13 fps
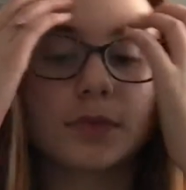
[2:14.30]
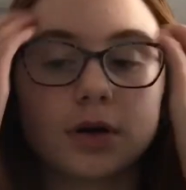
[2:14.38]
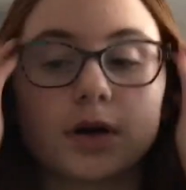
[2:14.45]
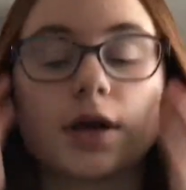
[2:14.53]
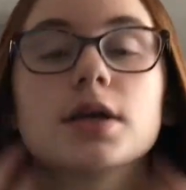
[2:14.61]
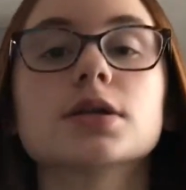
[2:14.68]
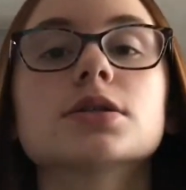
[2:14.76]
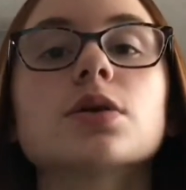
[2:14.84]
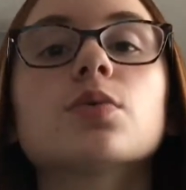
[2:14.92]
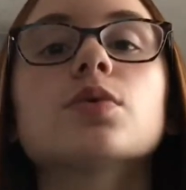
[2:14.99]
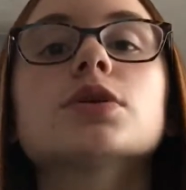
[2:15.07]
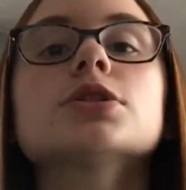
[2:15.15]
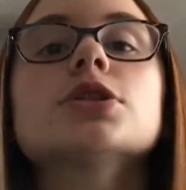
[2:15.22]
Okay, so
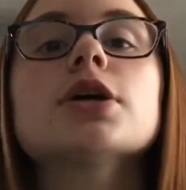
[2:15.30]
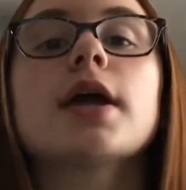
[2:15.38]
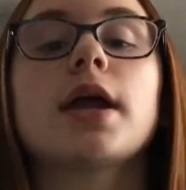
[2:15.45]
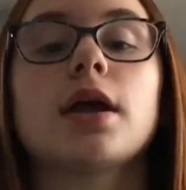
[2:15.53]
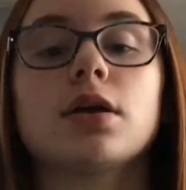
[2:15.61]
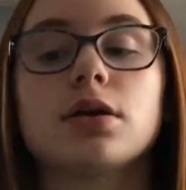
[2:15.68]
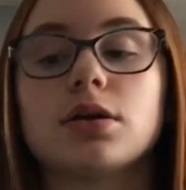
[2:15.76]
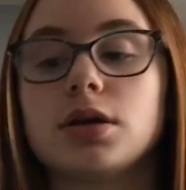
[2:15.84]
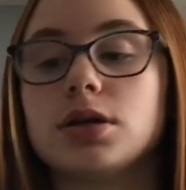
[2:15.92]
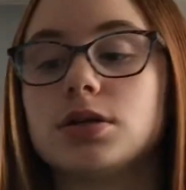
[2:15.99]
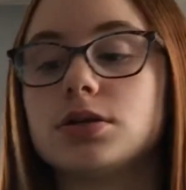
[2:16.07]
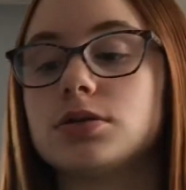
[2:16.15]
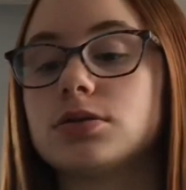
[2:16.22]
once your hair
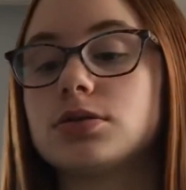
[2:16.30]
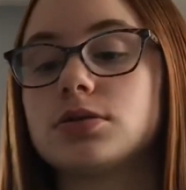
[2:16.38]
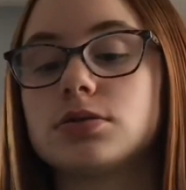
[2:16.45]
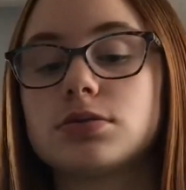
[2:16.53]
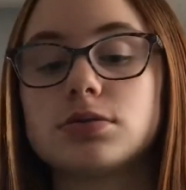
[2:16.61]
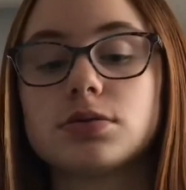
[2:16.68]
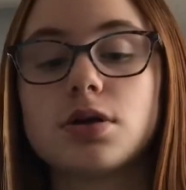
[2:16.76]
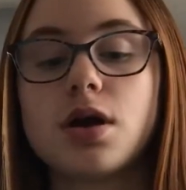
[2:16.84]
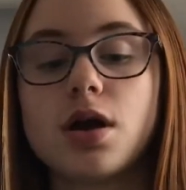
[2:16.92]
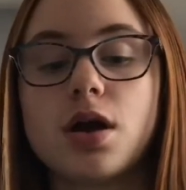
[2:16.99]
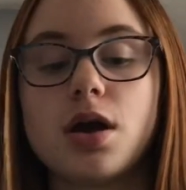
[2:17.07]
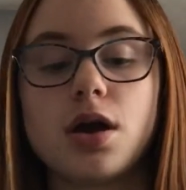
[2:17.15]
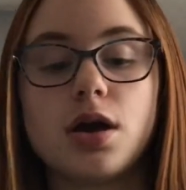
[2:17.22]
is
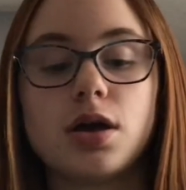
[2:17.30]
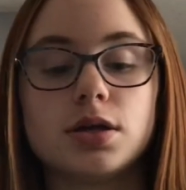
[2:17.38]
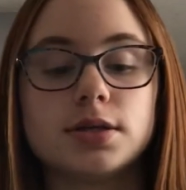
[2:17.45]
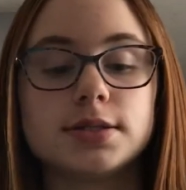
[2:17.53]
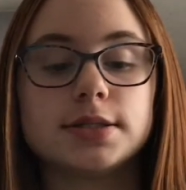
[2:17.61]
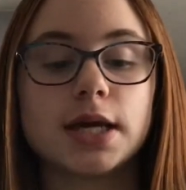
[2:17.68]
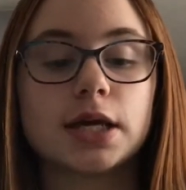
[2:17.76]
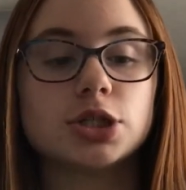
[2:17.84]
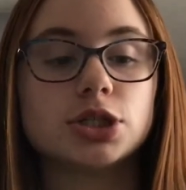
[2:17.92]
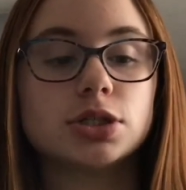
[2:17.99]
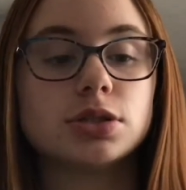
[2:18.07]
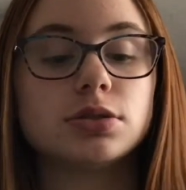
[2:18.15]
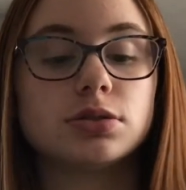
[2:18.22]

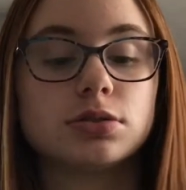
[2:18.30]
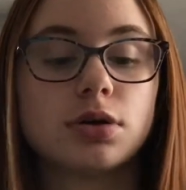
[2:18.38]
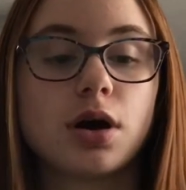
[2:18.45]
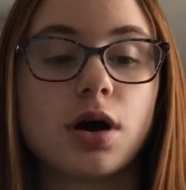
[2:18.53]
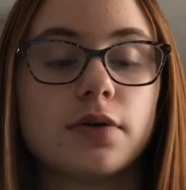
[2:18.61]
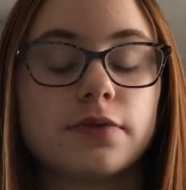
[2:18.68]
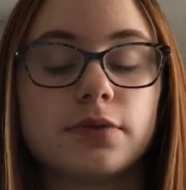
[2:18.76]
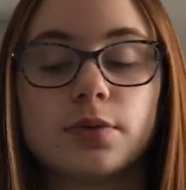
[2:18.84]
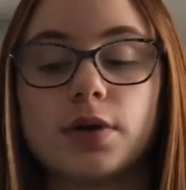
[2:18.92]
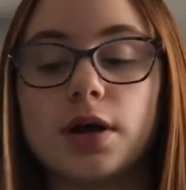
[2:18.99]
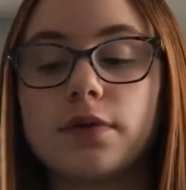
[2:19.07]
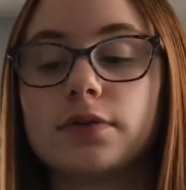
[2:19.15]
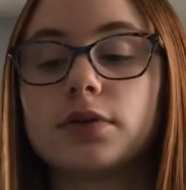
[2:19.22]
sectioned off or
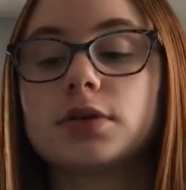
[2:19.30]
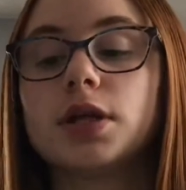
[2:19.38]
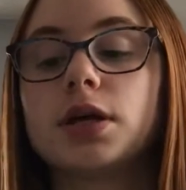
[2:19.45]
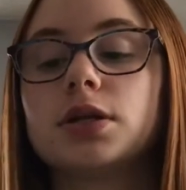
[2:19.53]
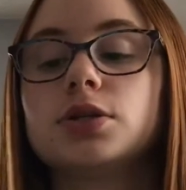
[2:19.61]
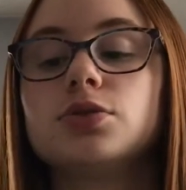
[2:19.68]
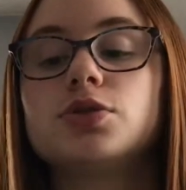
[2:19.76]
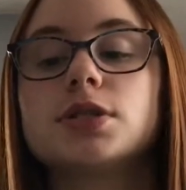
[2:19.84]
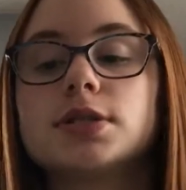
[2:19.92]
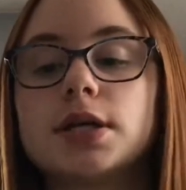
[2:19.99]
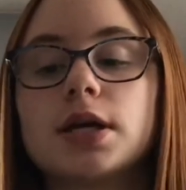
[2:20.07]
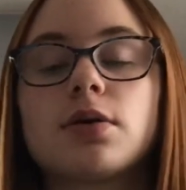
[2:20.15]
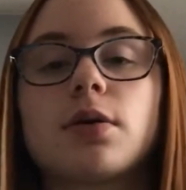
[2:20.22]
whatever, then you
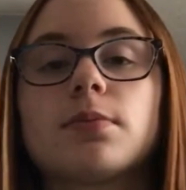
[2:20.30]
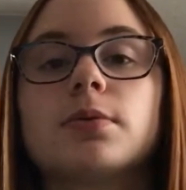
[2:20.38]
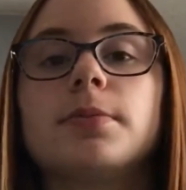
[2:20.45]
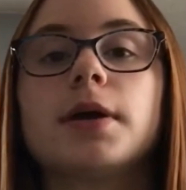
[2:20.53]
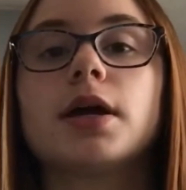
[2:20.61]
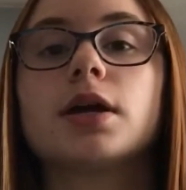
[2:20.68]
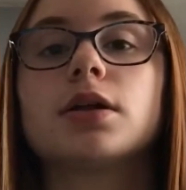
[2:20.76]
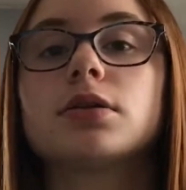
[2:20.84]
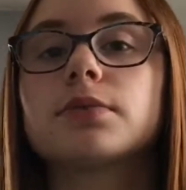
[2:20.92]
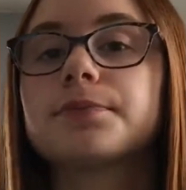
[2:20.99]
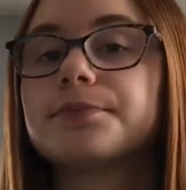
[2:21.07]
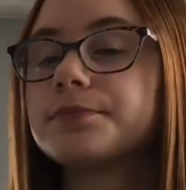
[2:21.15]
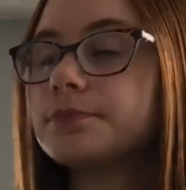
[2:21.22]
just take a rubber band,
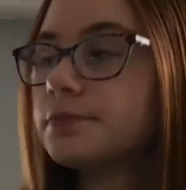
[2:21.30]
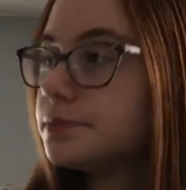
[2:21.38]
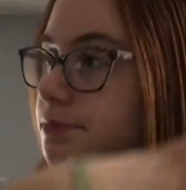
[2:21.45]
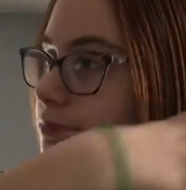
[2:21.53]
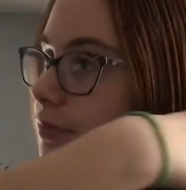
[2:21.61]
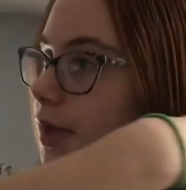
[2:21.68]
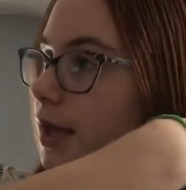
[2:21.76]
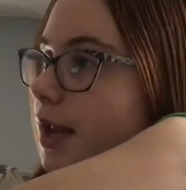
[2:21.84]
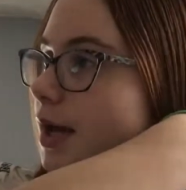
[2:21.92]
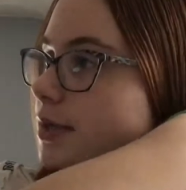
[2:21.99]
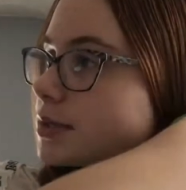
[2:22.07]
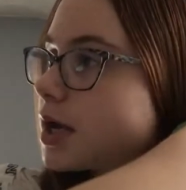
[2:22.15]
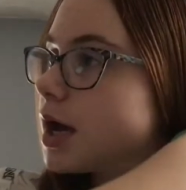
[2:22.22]
and
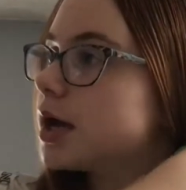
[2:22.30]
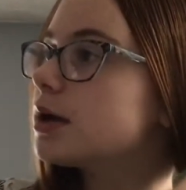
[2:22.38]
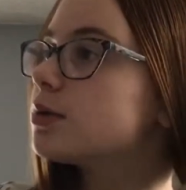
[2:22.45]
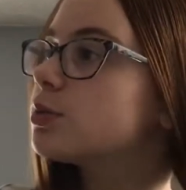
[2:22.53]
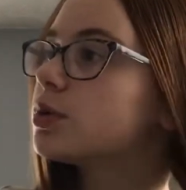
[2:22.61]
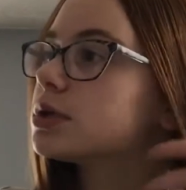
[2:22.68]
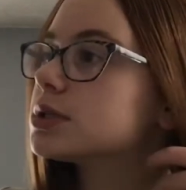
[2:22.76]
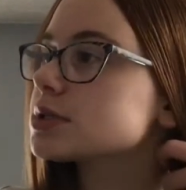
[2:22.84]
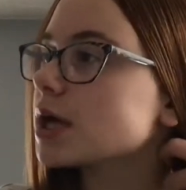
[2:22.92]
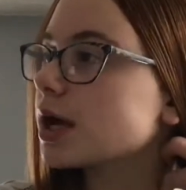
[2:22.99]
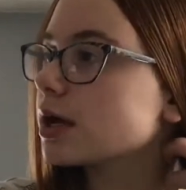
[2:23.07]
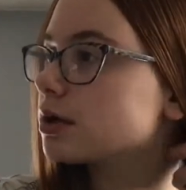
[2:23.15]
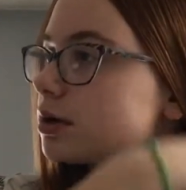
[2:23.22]
I tie one
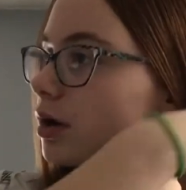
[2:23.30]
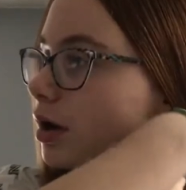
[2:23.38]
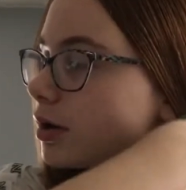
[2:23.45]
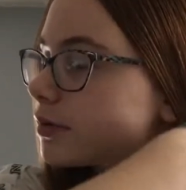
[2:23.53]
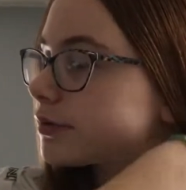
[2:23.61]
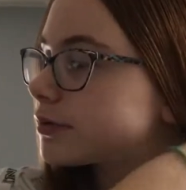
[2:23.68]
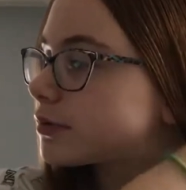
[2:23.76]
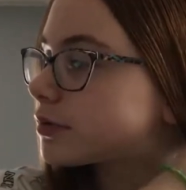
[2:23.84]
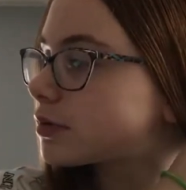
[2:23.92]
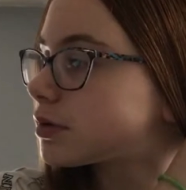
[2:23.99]
side off